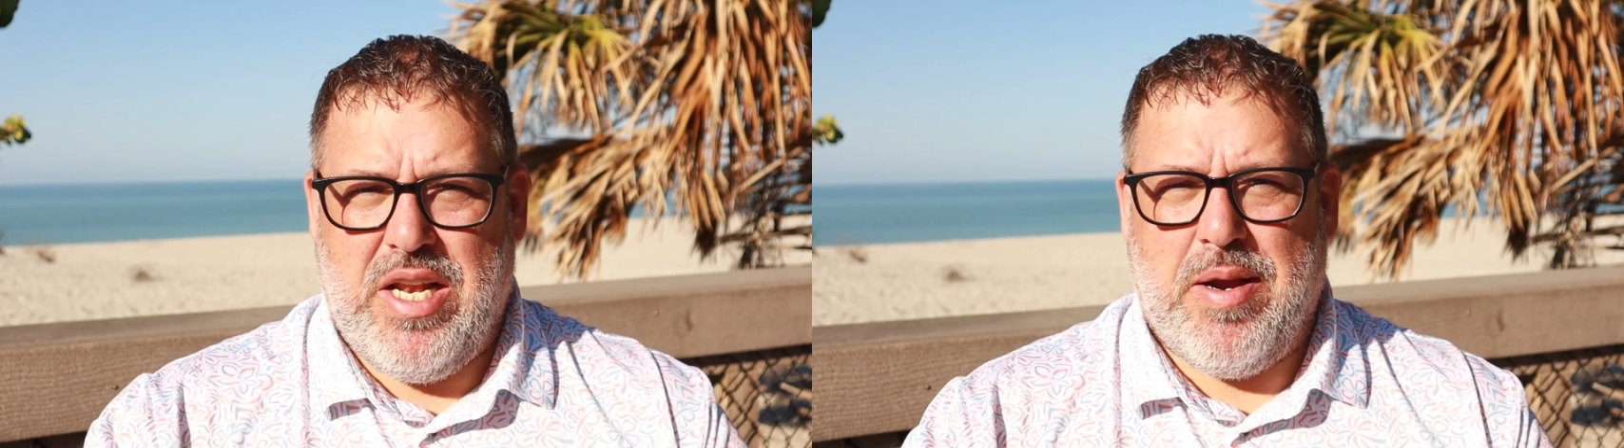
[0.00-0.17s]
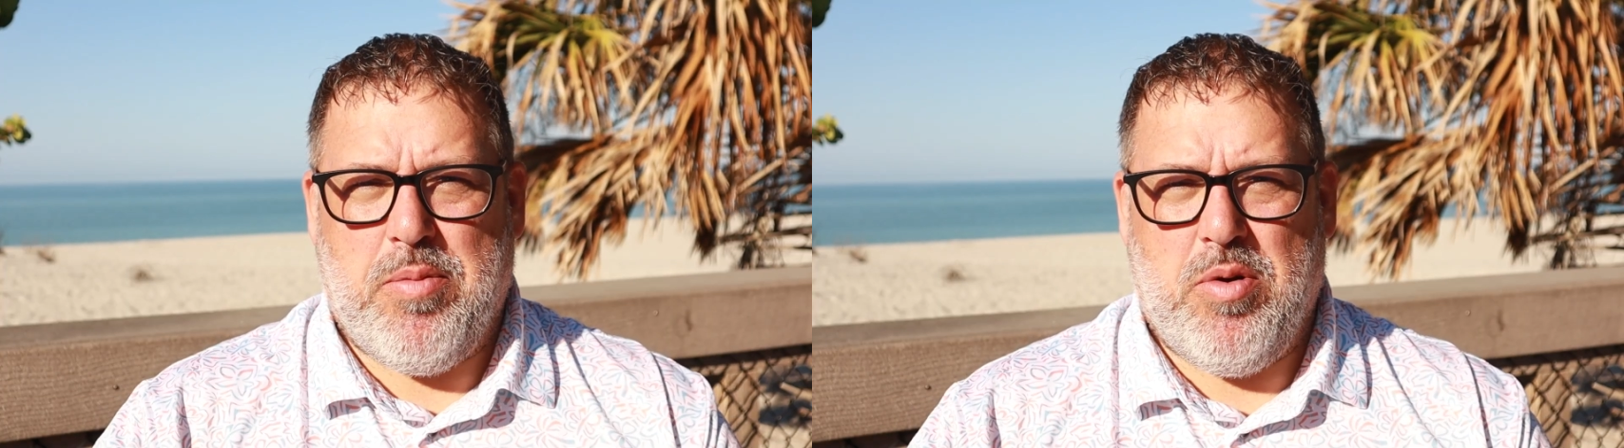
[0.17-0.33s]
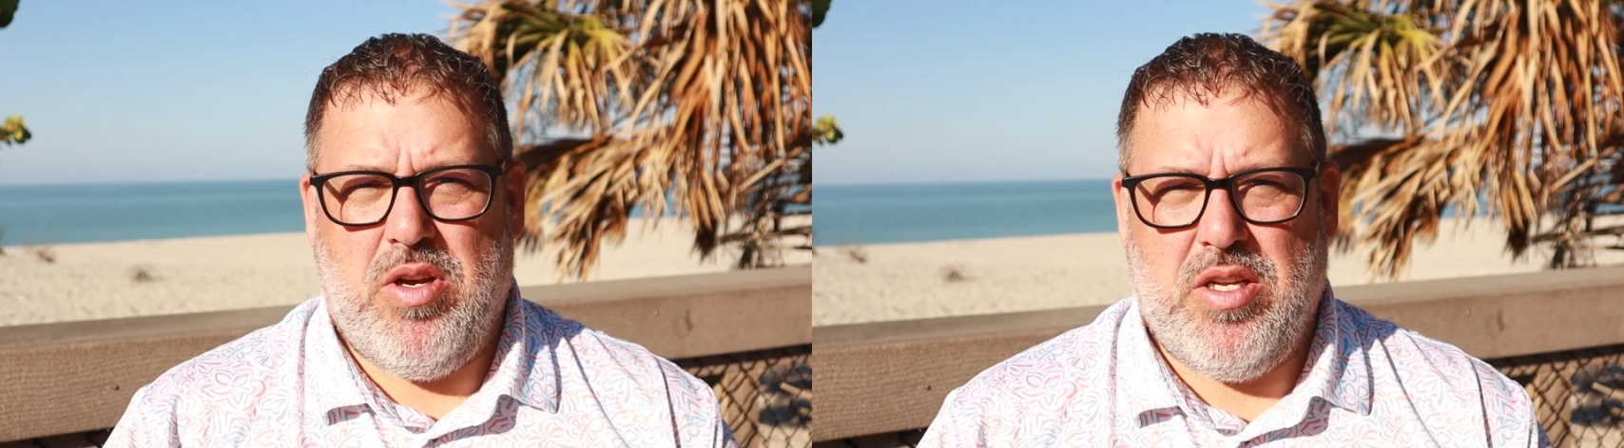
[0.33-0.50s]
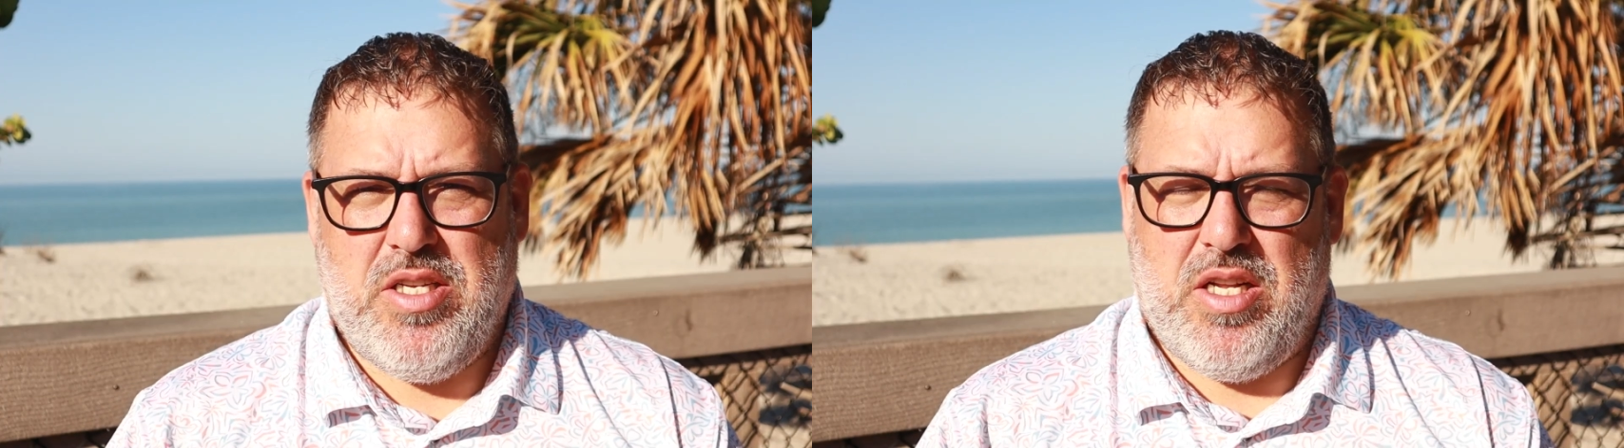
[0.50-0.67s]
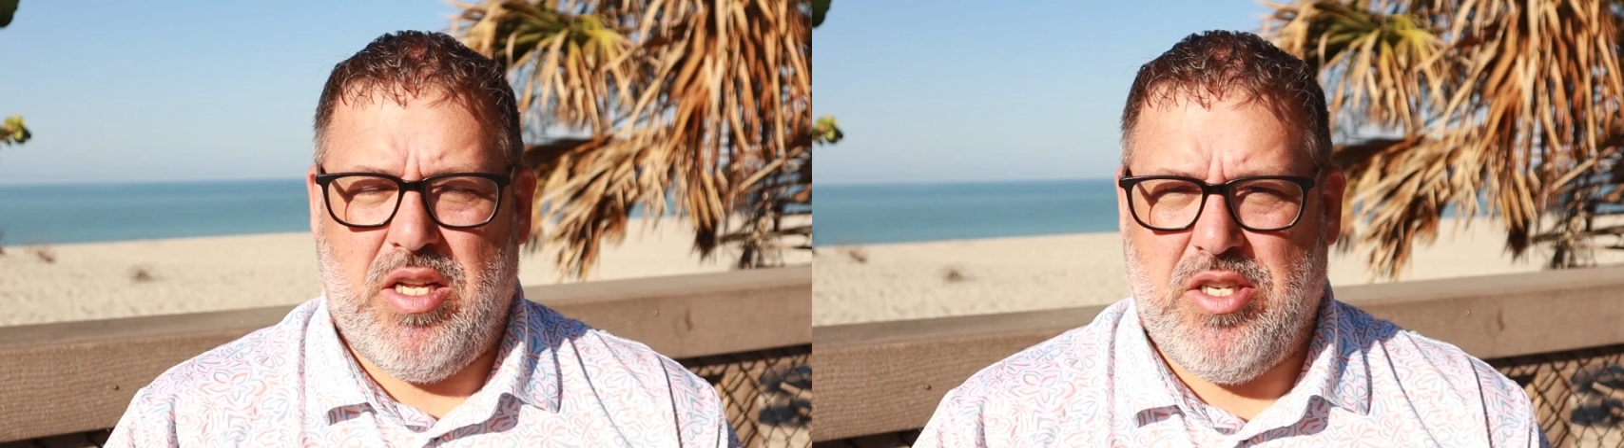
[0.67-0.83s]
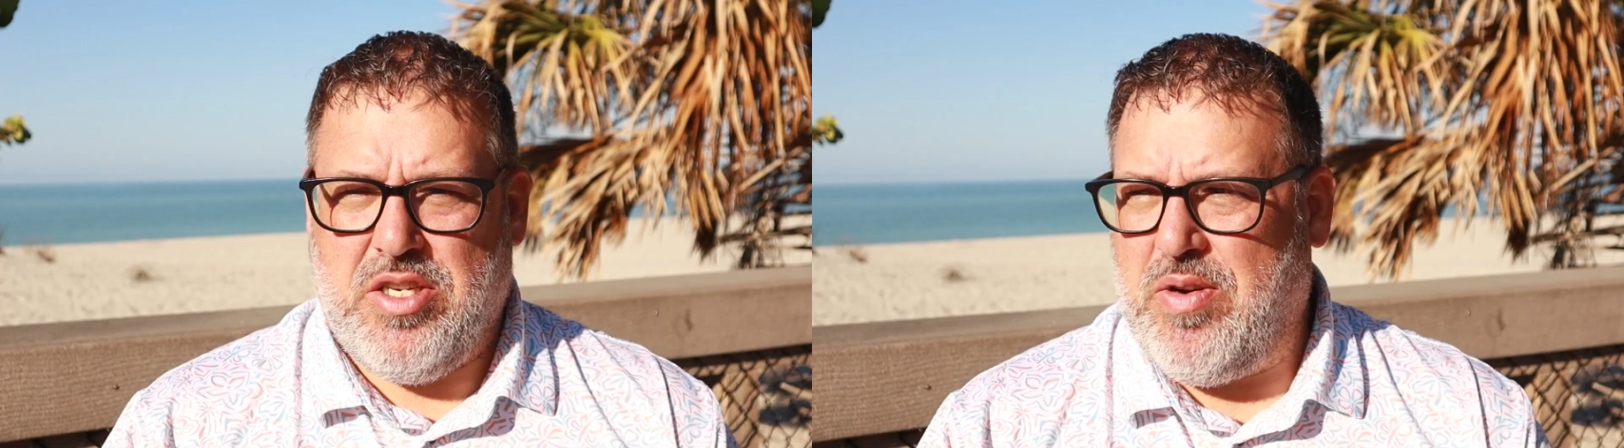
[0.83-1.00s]
neighborhoods and
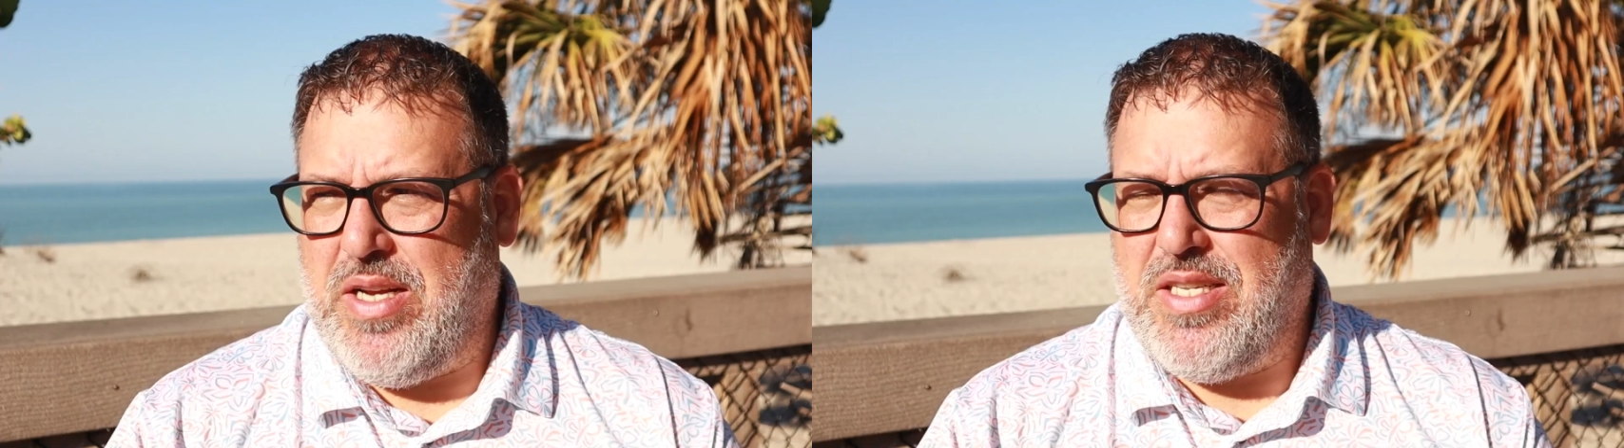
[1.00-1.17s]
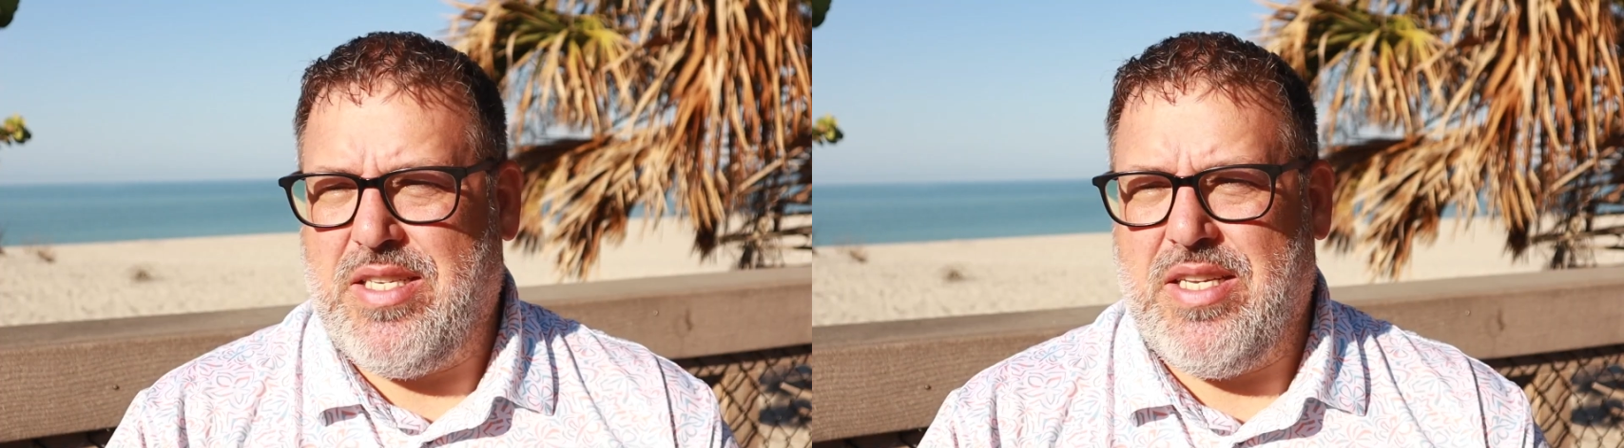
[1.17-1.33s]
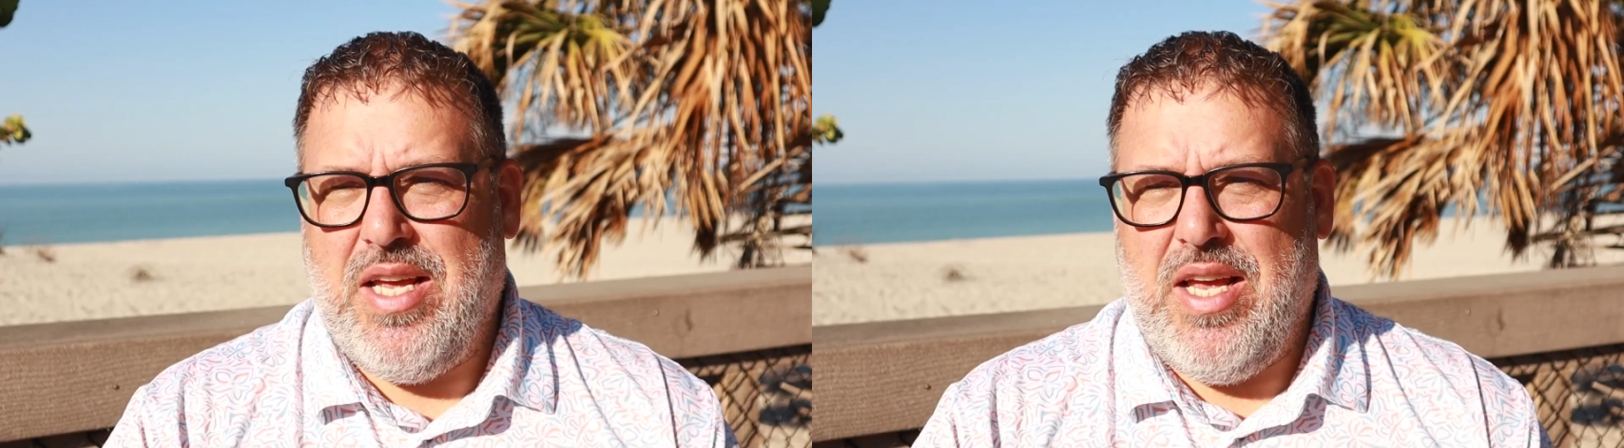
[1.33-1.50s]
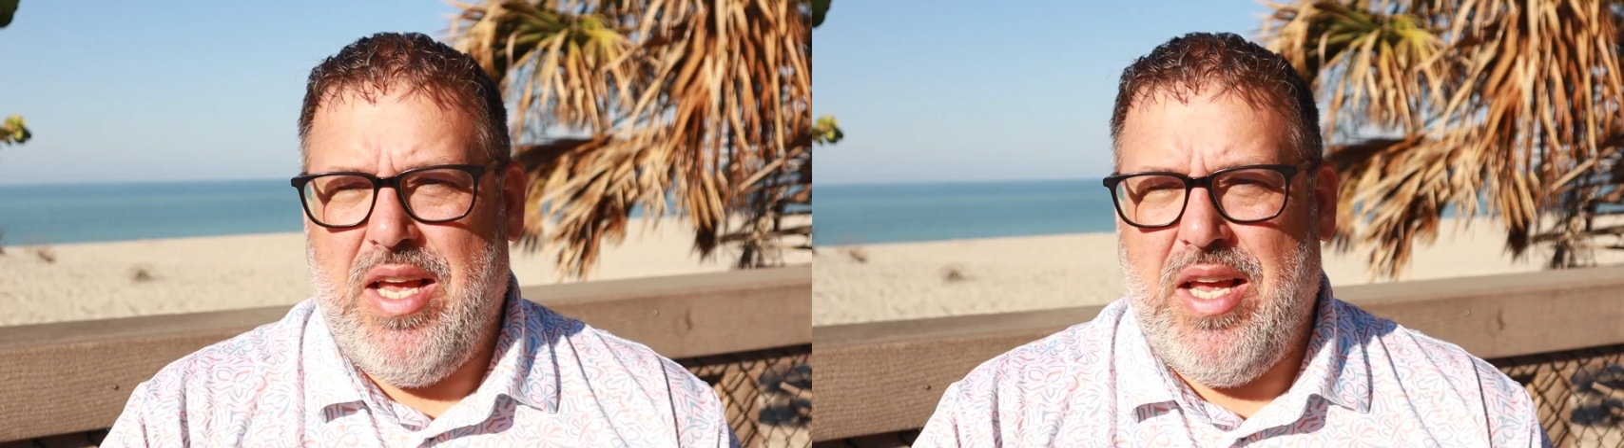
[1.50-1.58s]
on the streets.